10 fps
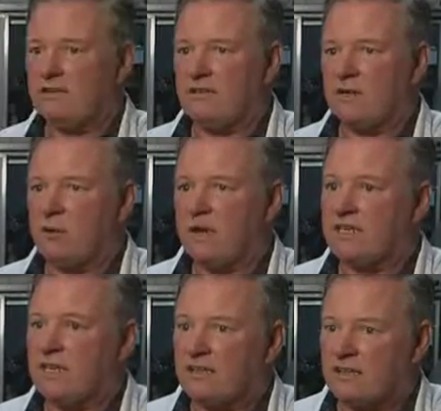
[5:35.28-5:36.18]
They
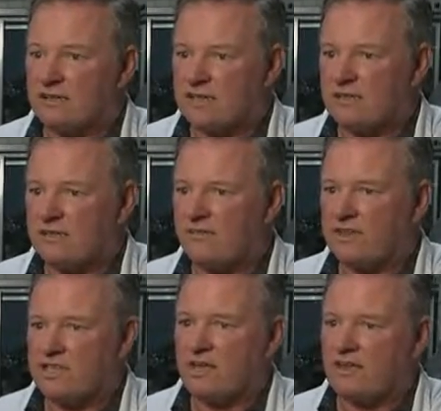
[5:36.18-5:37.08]
break down the lignin and
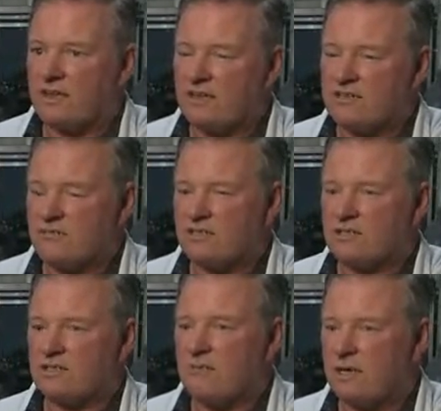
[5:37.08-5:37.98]
the cellulose, which
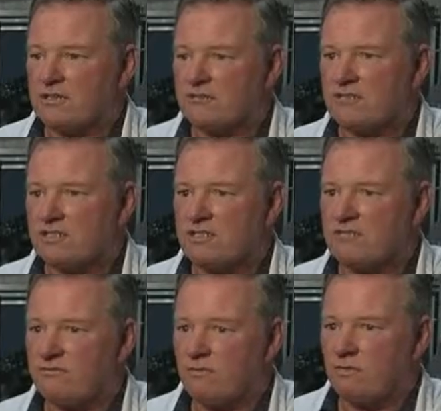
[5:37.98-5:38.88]
is the most
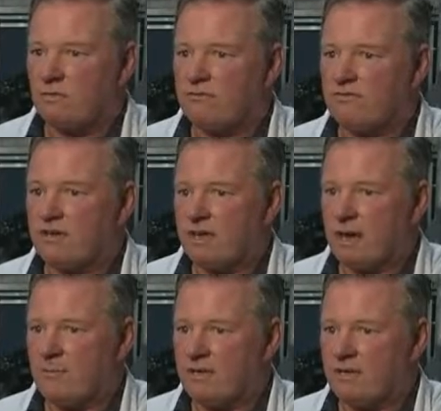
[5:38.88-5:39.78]
resistant form of
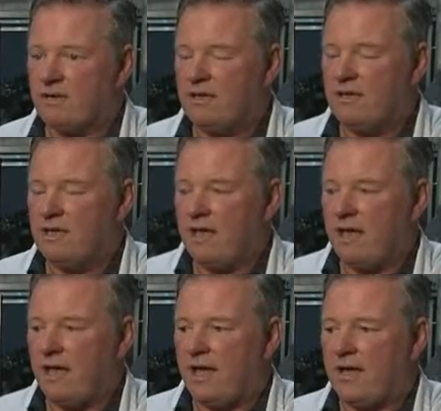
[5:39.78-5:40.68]
carbon,
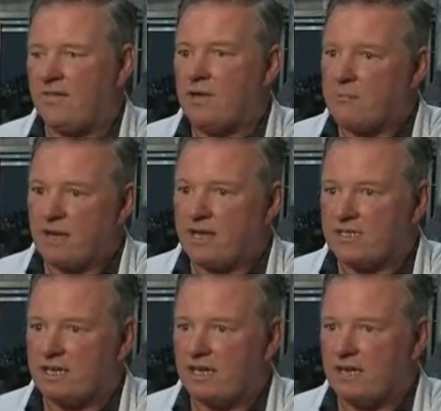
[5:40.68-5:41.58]
and they break
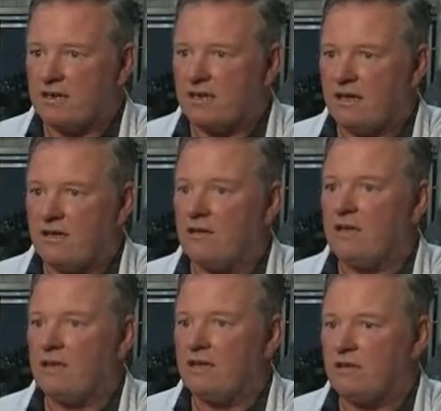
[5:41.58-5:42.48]
it down,
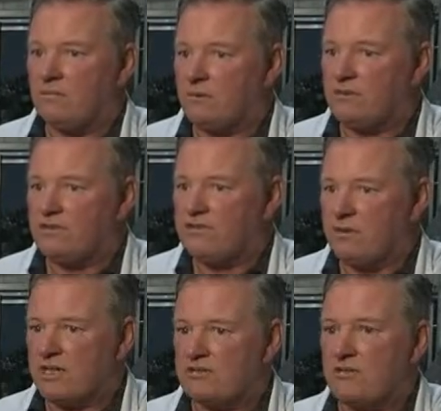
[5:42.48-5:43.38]
produce
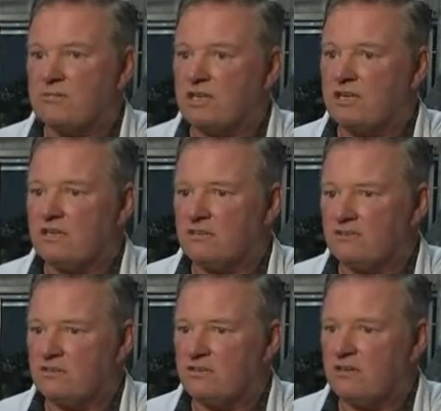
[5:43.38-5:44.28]
mushrooms, and in
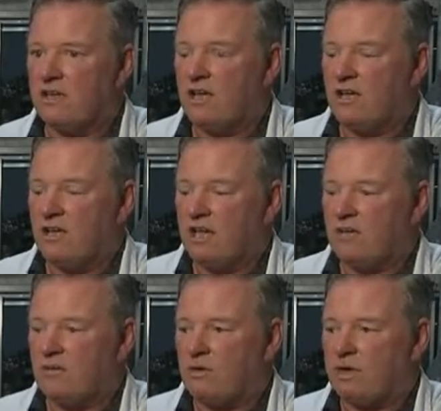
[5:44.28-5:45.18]
turn
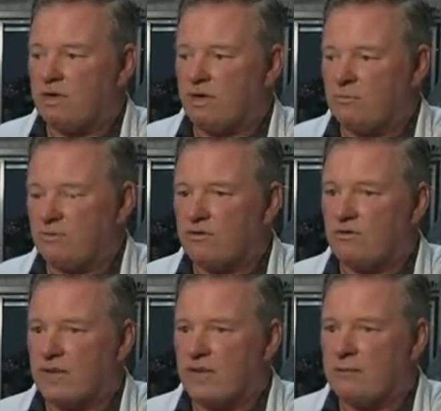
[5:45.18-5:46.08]
you end up with
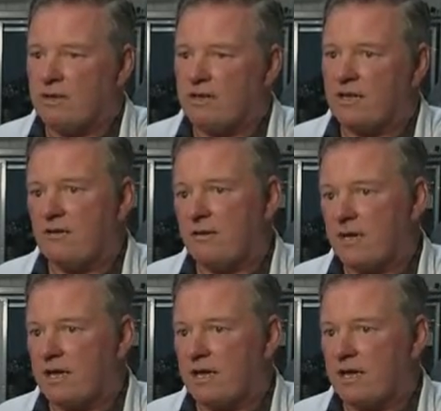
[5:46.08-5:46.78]
organic matter going